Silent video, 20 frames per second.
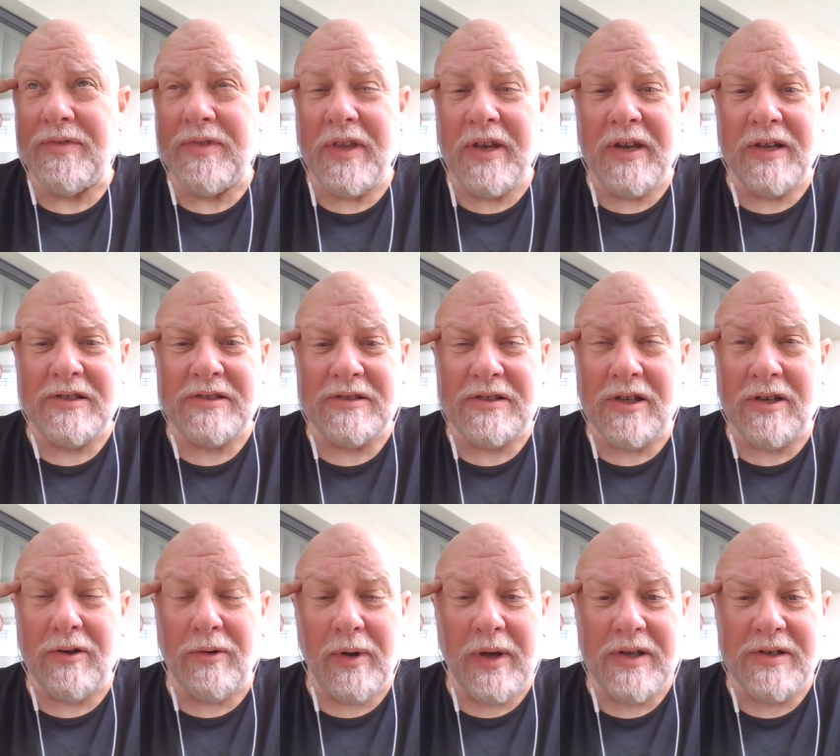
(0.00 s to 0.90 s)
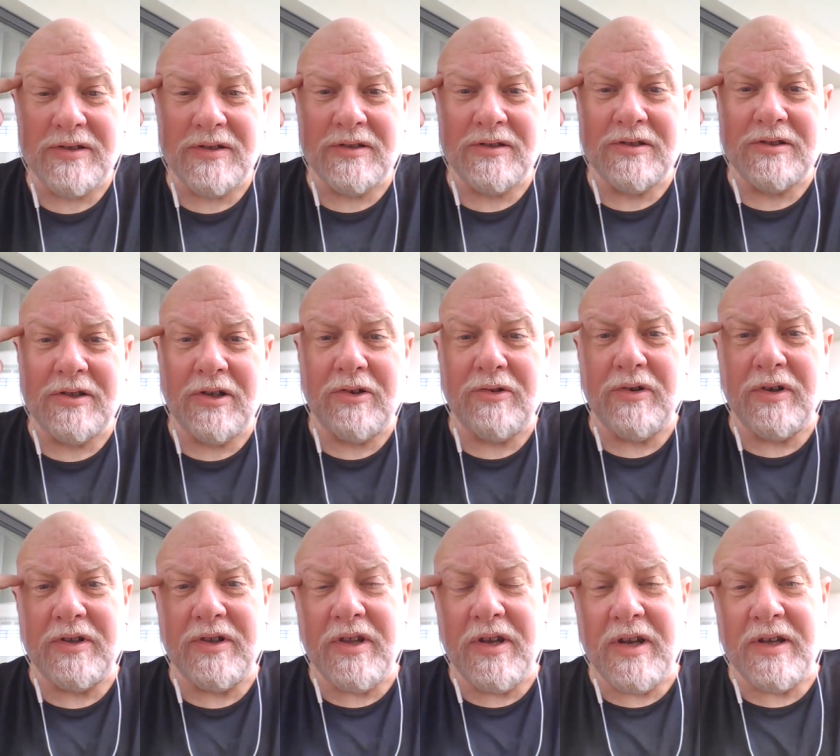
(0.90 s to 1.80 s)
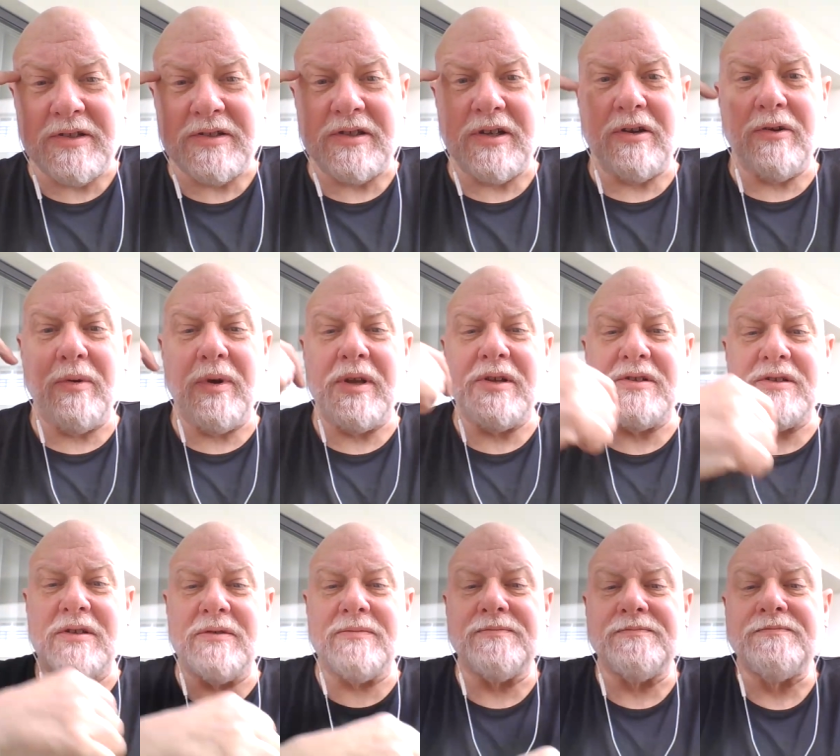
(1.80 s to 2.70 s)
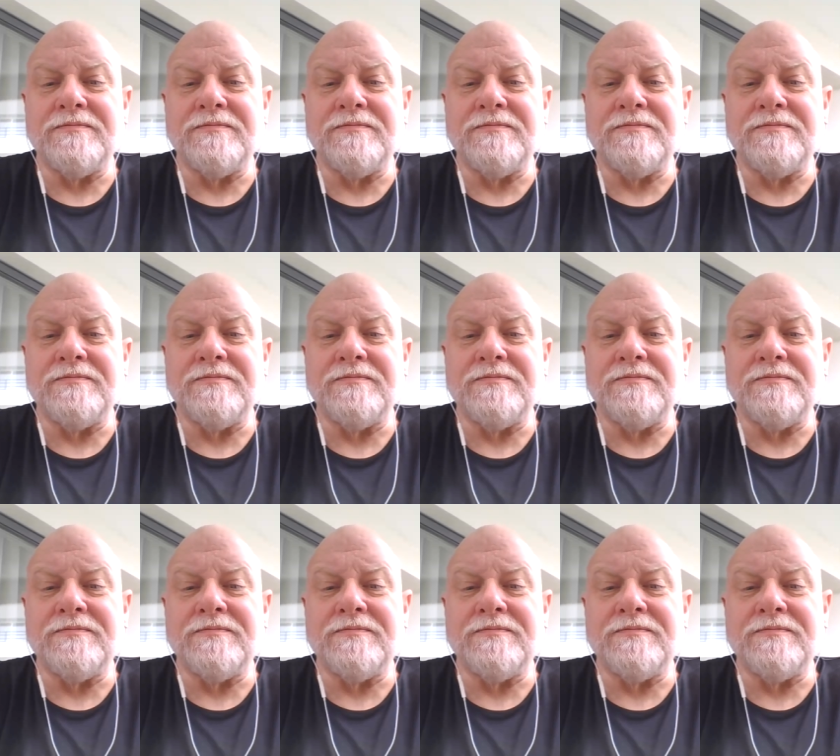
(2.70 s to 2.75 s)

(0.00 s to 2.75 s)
The Next Generation, Star Trek The Next Generation.